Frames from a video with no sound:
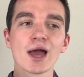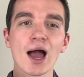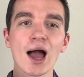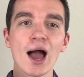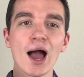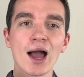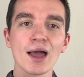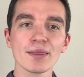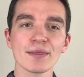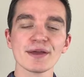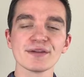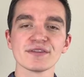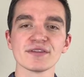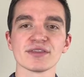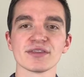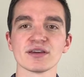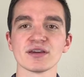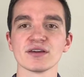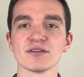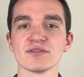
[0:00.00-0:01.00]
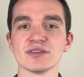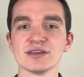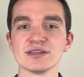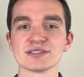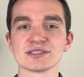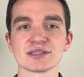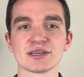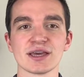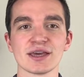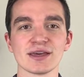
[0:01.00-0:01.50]
I like to think of
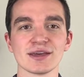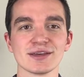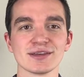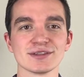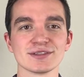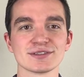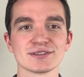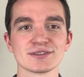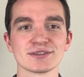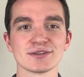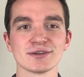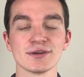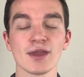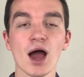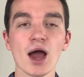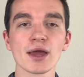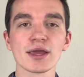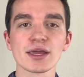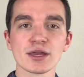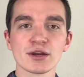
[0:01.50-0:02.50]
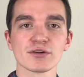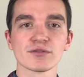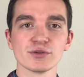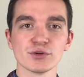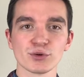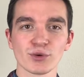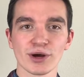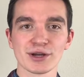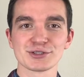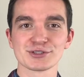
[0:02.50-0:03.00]
these as not interview
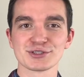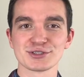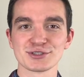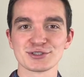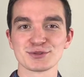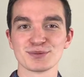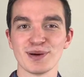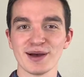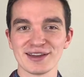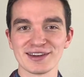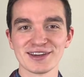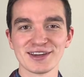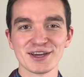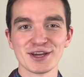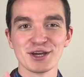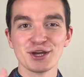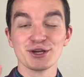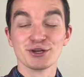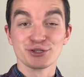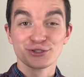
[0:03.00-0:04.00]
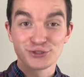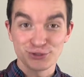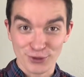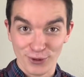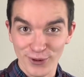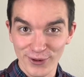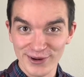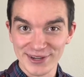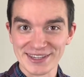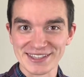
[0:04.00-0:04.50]
questions, but
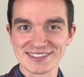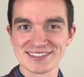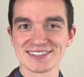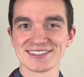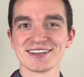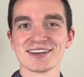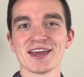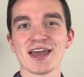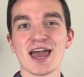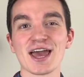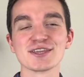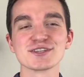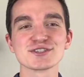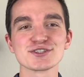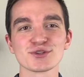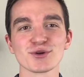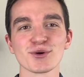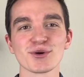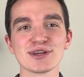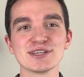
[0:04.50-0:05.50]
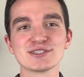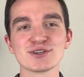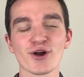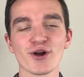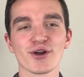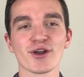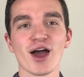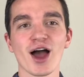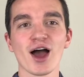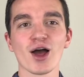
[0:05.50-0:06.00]
stories. And stories are
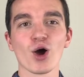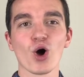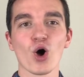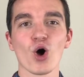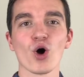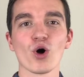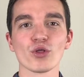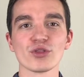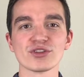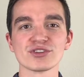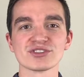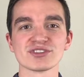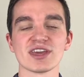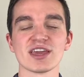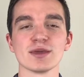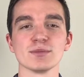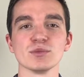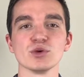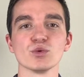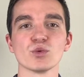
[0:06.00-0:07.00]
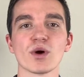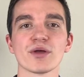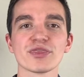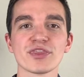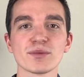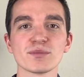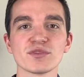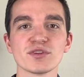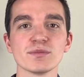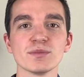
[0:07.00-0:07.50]
not all the same. You want
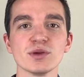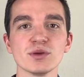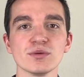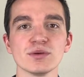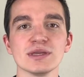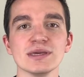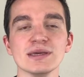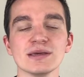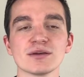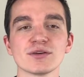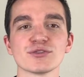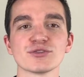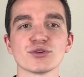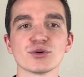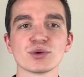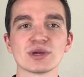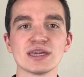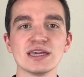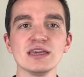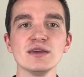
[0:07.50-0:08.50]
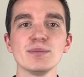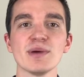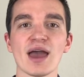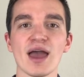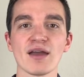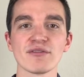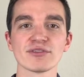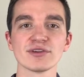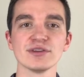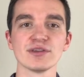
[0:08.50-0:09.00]
them to be unique. So keep
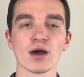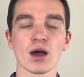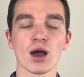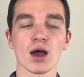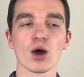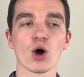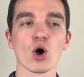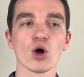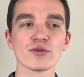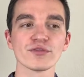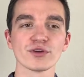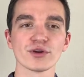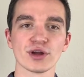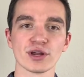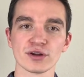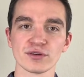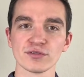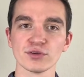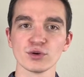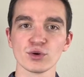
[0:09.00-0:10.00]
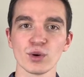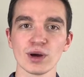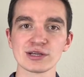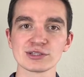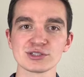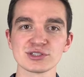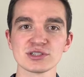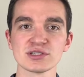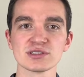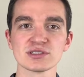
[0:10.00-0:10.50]
every time all of your interview
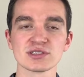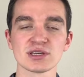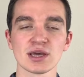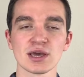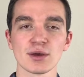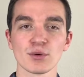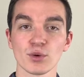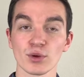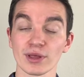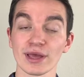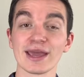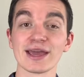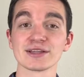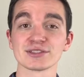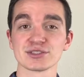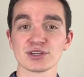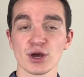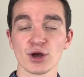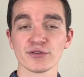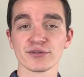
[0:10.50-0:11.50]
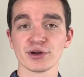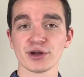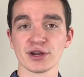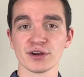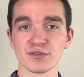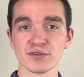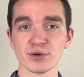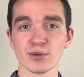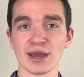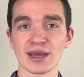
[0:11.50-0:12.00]
questions, all of your
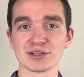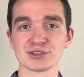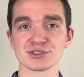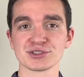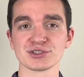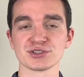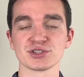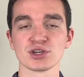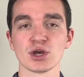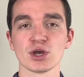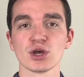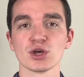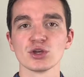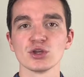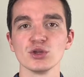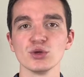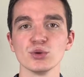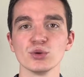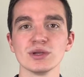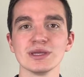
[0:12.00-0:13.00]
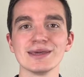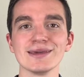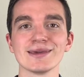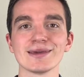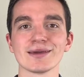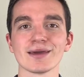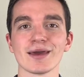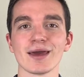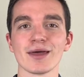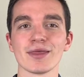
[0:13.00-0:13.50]
interview answers
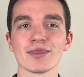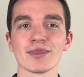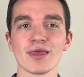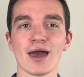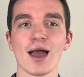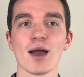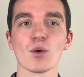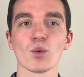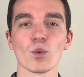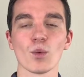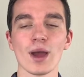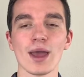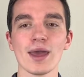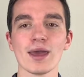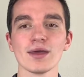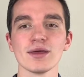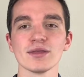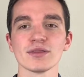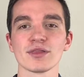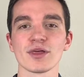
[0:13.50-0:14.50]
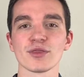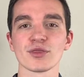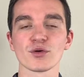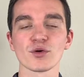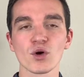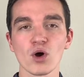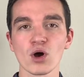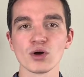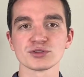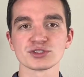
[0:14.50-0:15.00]
unique in that way that
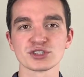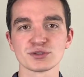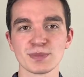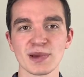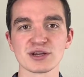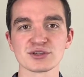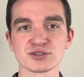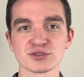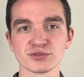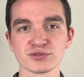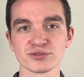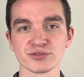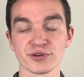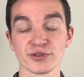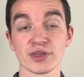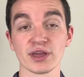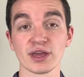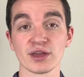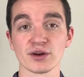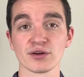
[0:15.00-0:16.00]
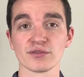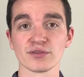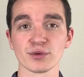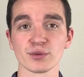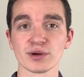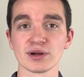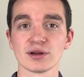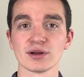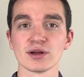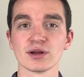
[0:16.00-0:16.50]
they're all special for the
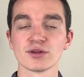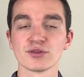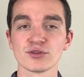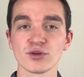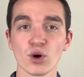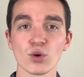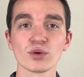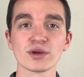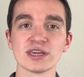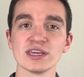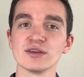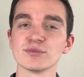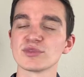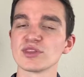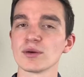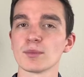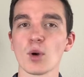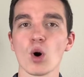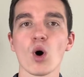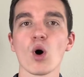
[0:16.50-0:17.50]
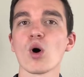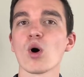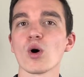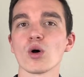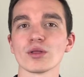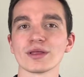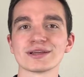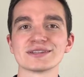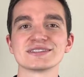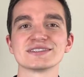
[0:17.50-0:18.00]
interviewer. Don't keep them
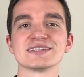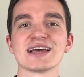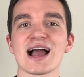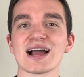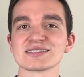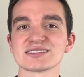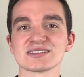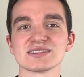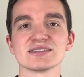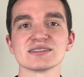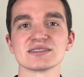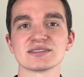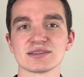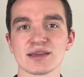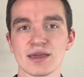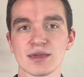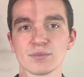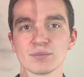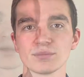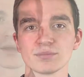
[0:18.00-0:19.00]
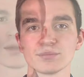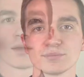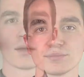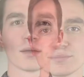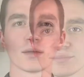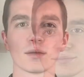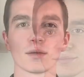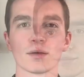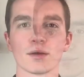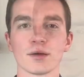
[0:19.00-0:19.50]
all exactly the same.
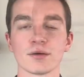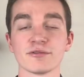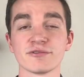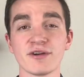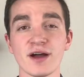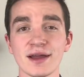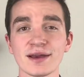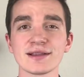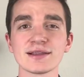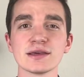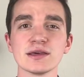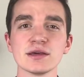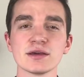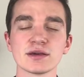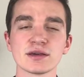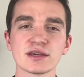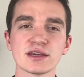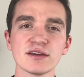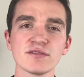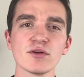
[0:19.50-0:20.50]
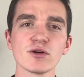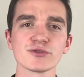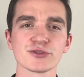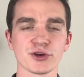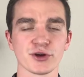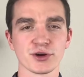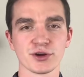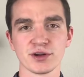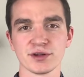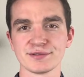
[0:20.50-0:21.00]
Finally, give
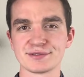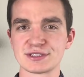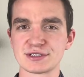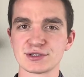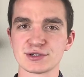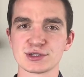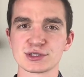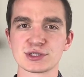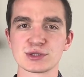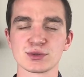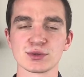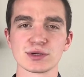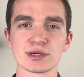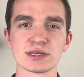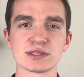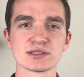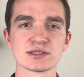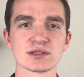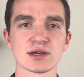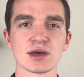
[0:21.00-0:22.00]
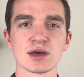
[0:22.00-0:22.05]
alternatives in your stories.